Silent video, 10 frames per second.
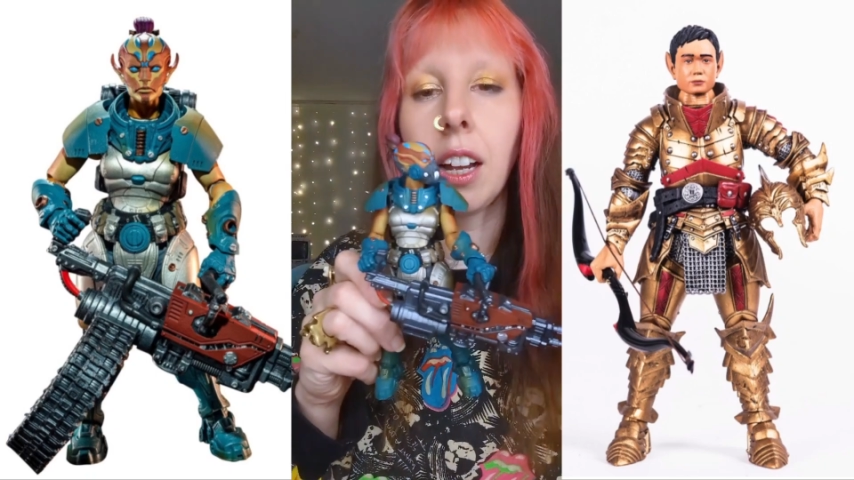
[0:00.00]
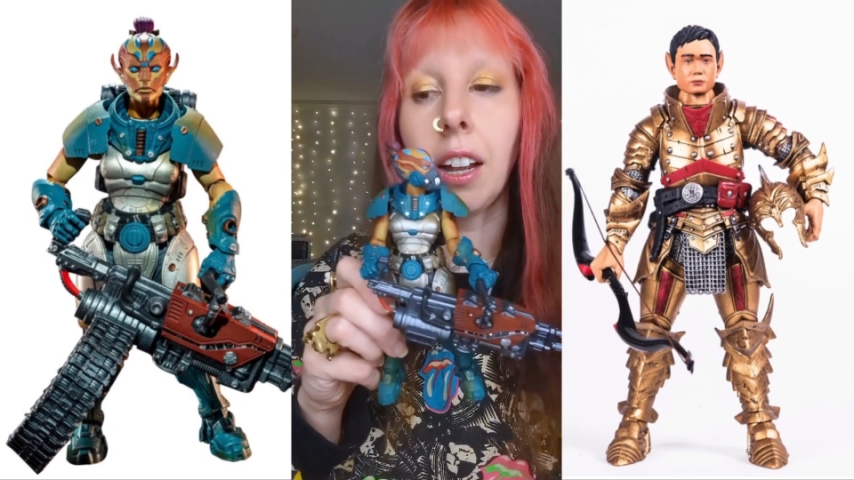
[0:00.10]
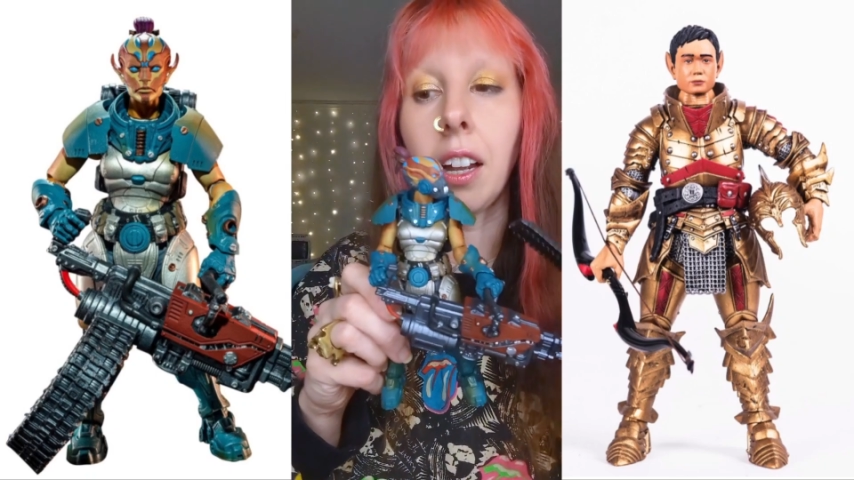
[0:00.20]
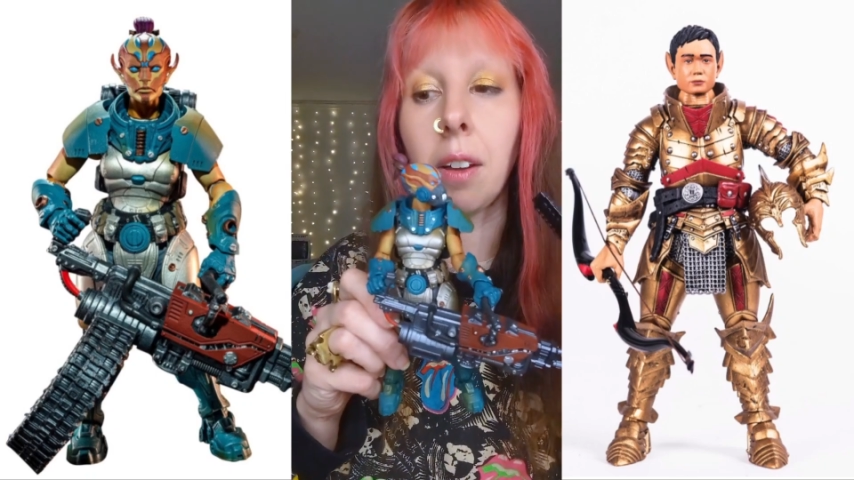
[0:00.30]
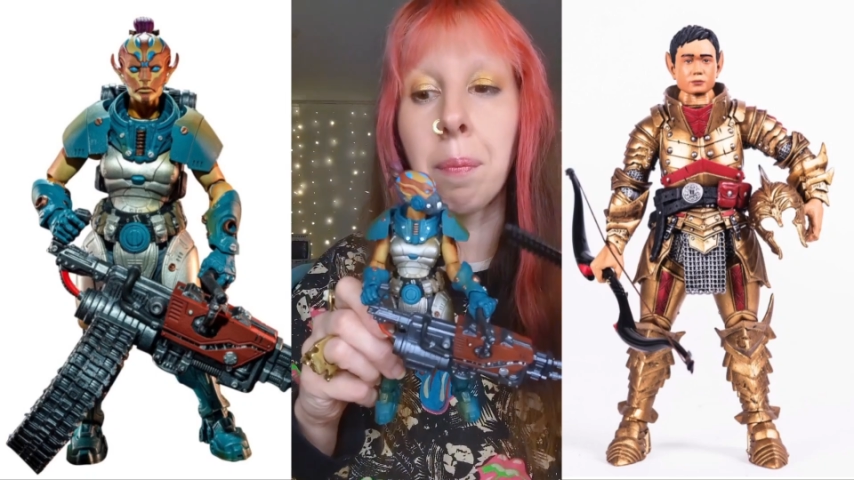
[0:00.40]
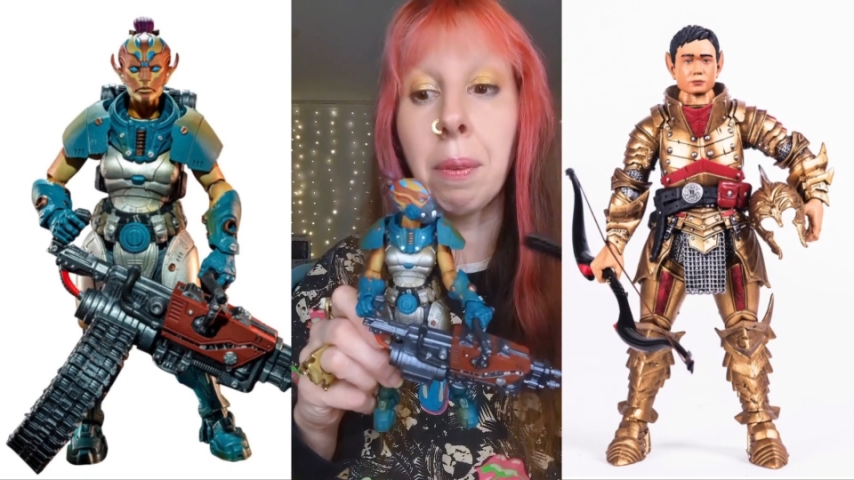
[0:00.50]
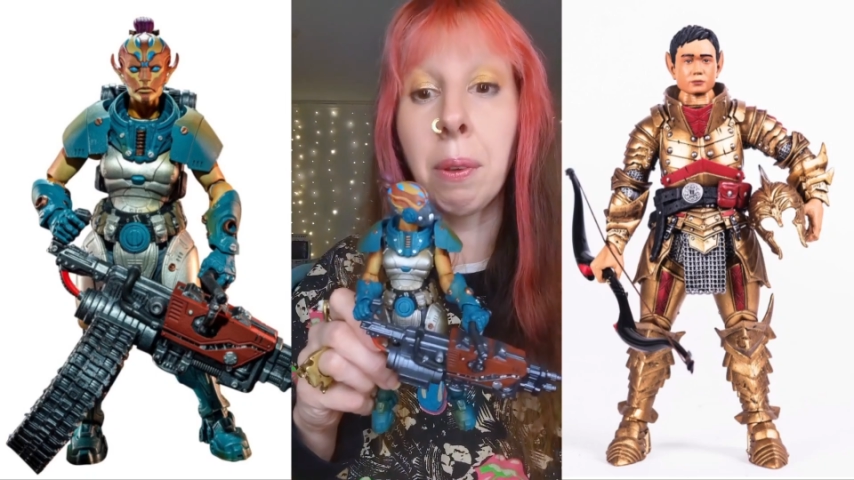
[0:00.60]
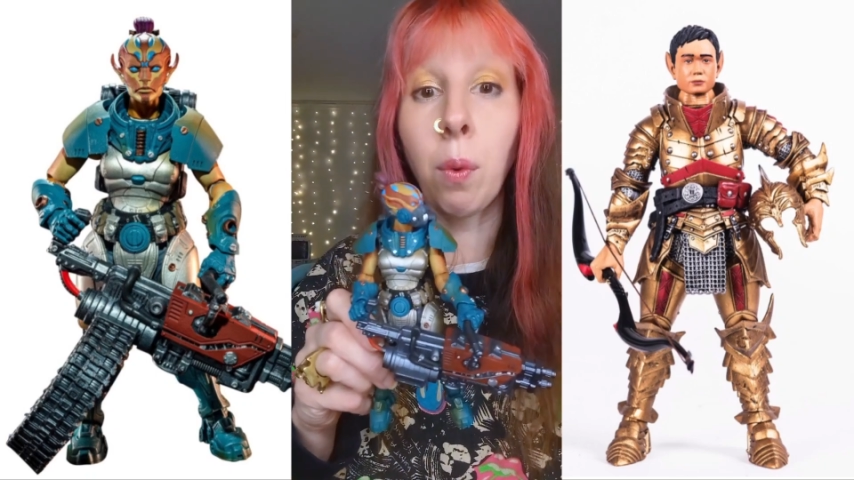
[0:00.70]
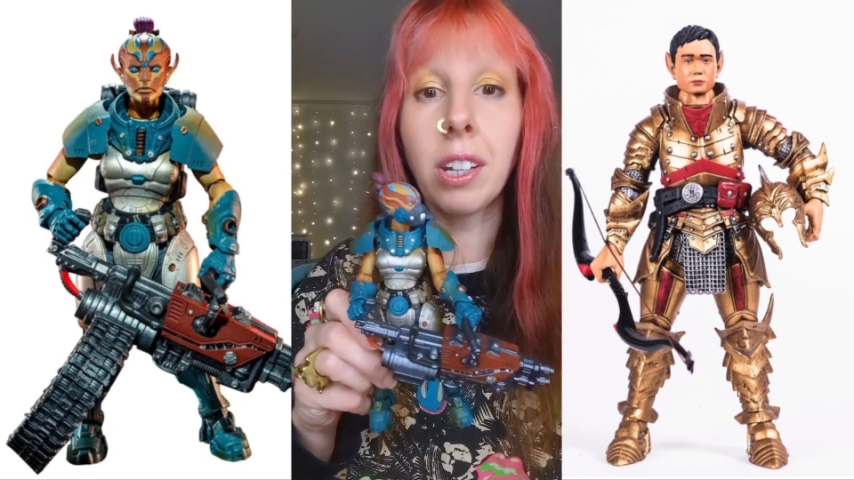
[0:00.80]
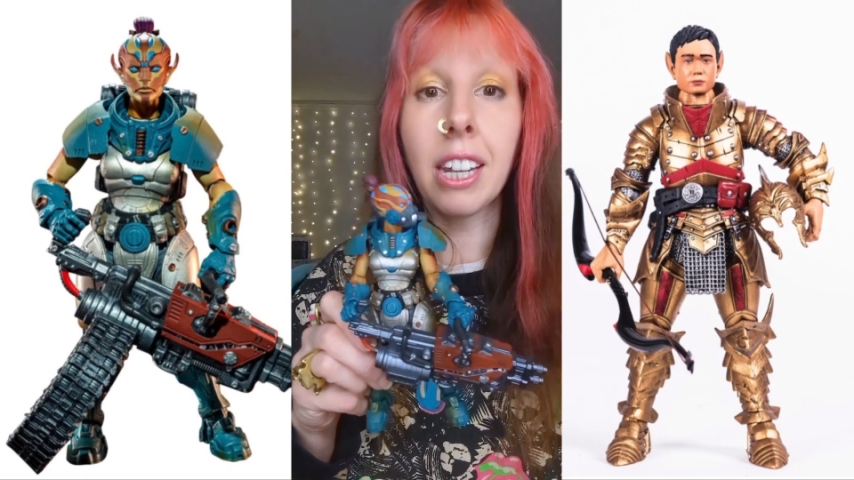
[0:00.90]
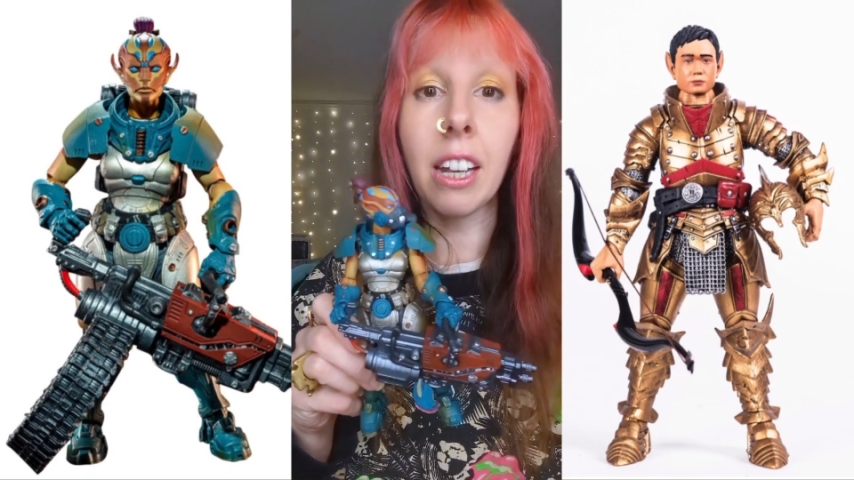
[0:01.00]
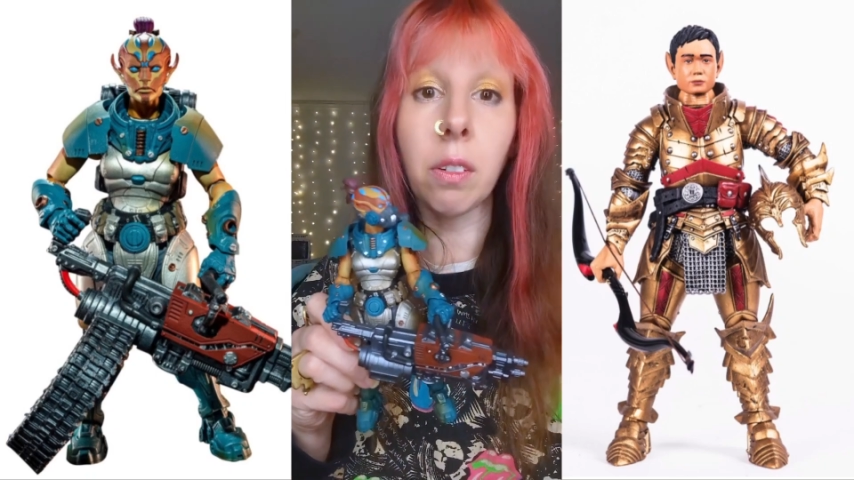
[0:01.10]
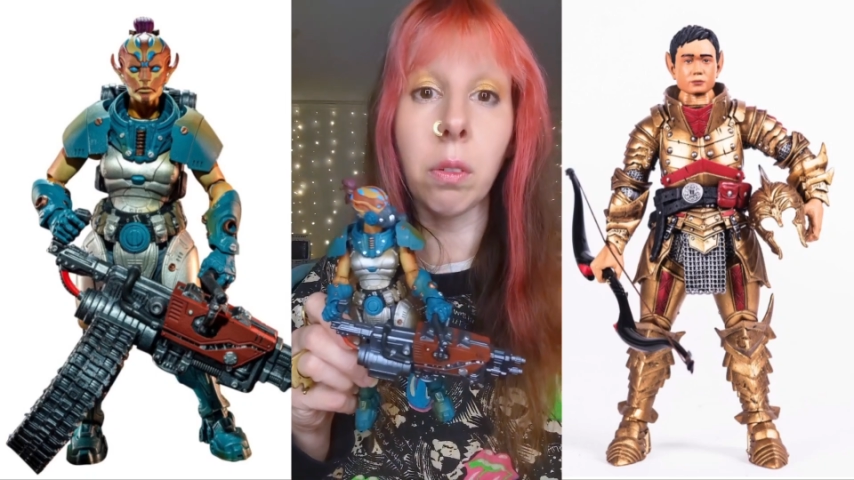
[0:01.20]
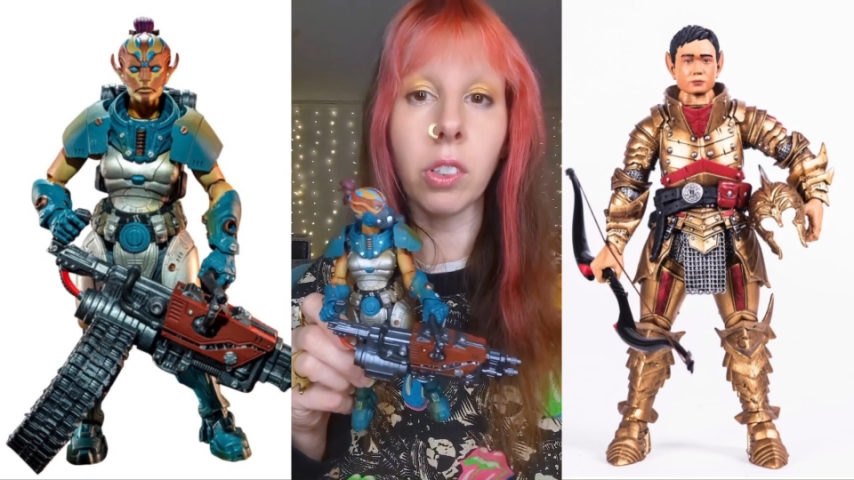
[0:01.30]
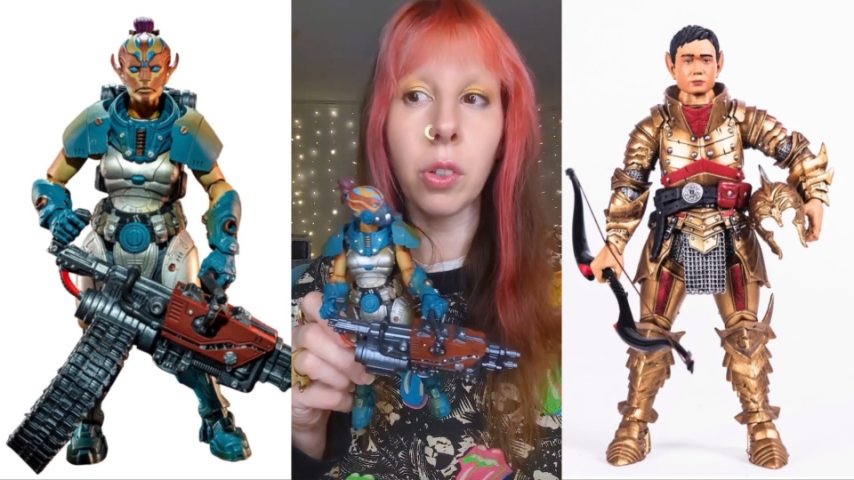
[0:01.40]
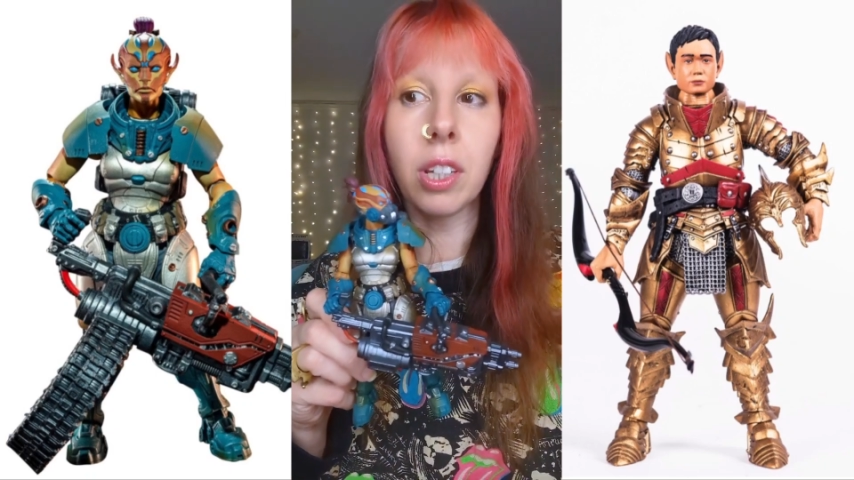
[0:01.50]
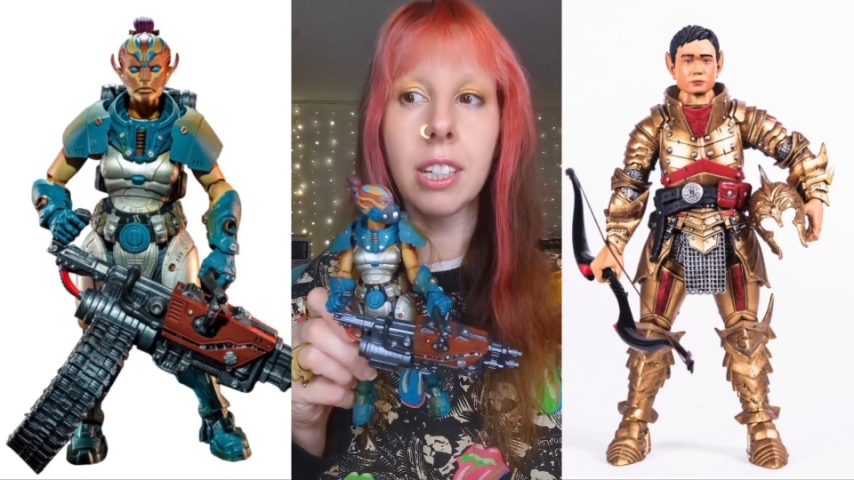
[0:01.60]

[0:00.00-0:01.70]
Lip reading: Maybe one day I will do the